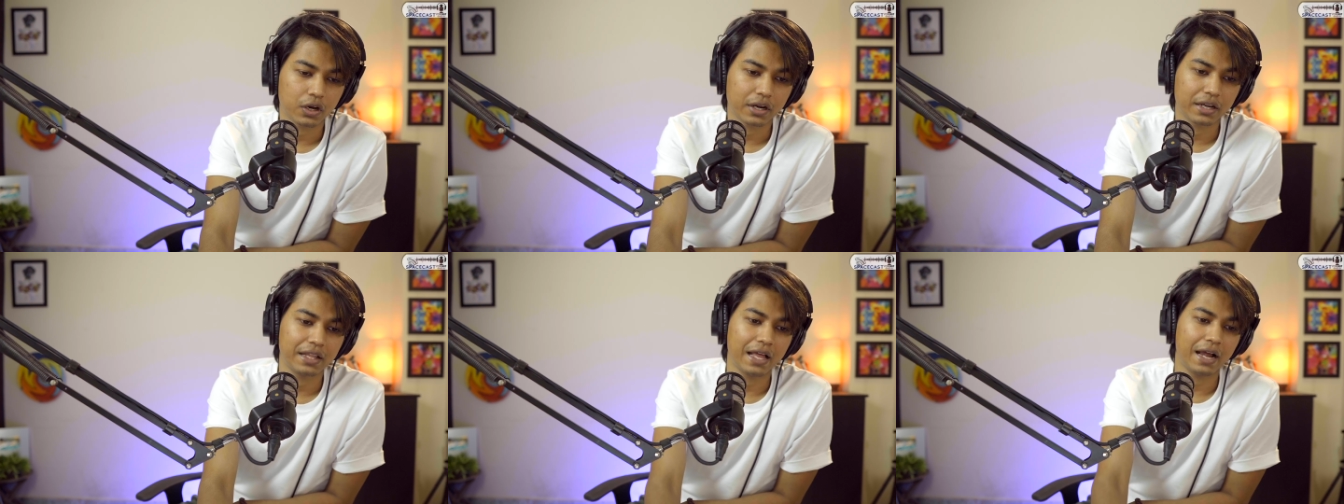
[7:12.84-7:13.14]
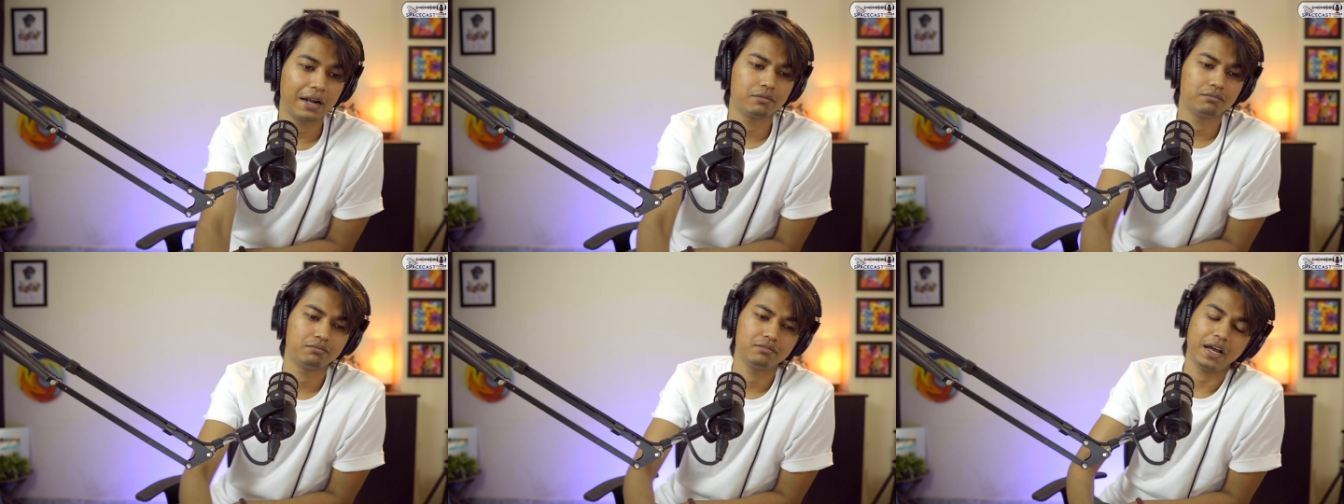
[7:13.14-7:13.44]
okay
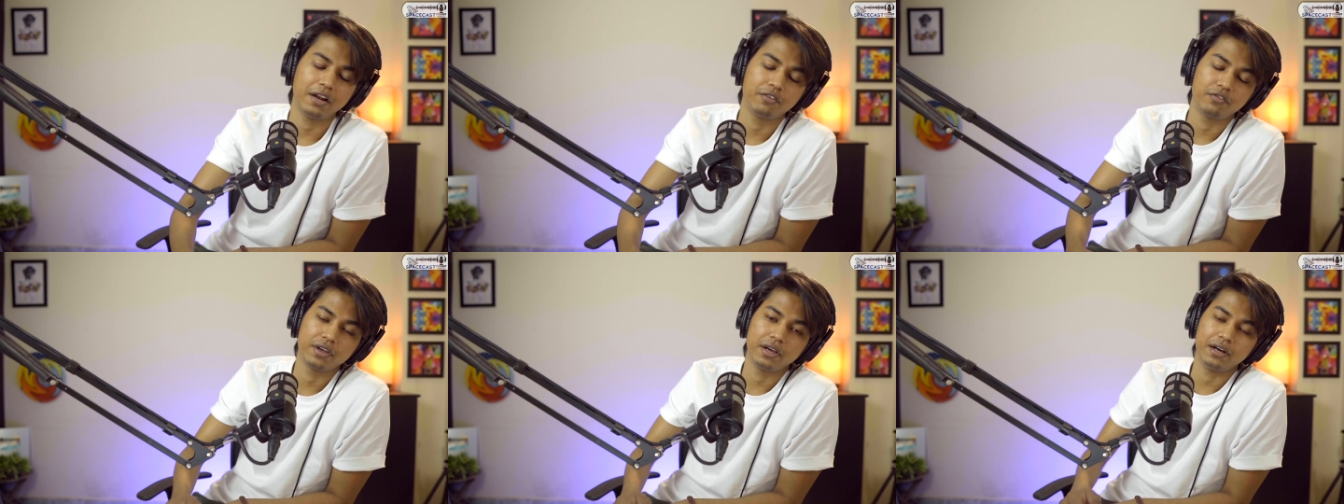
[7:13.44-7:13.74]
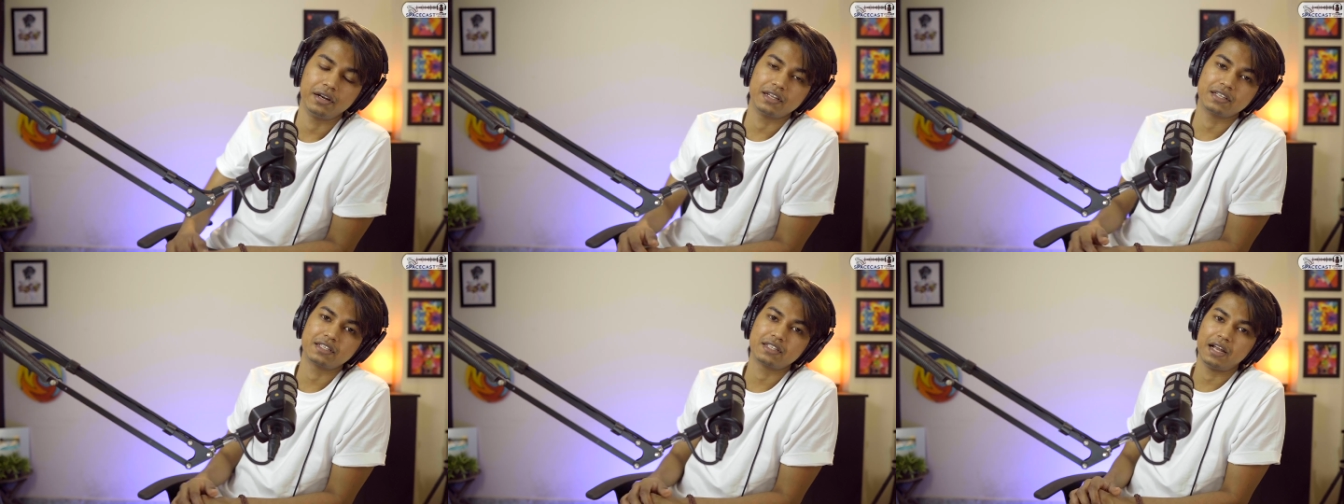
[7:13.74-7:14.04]
that that we
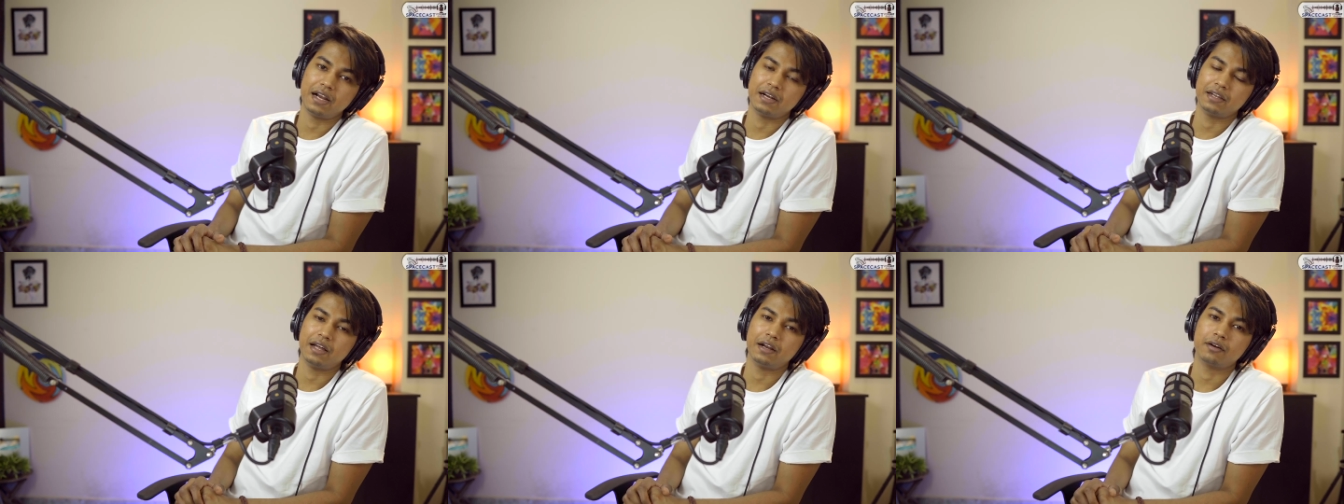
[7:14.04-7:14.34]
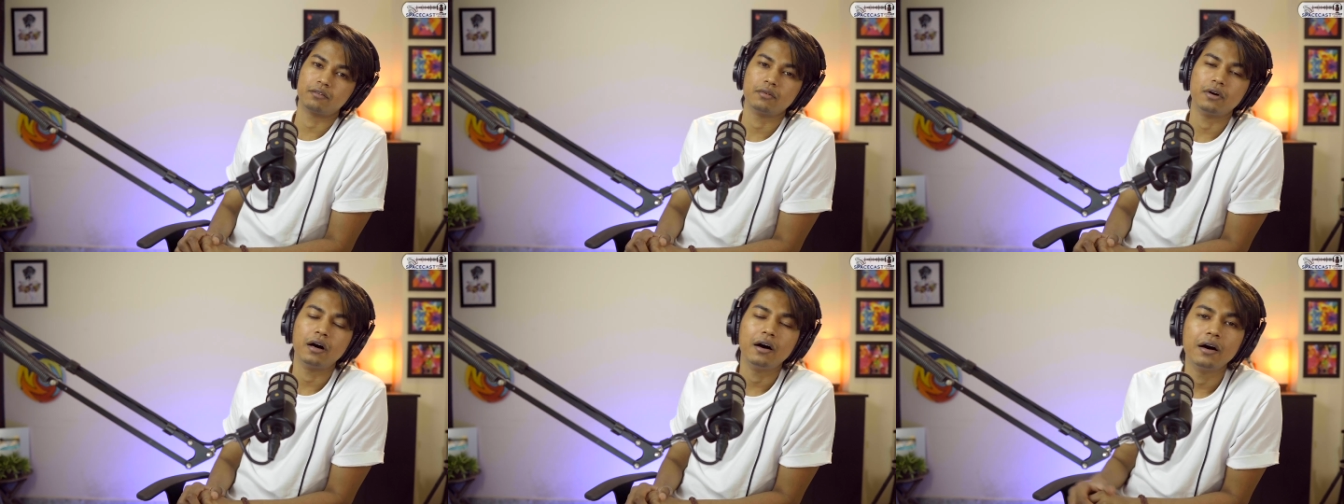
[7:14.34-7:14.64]
understand that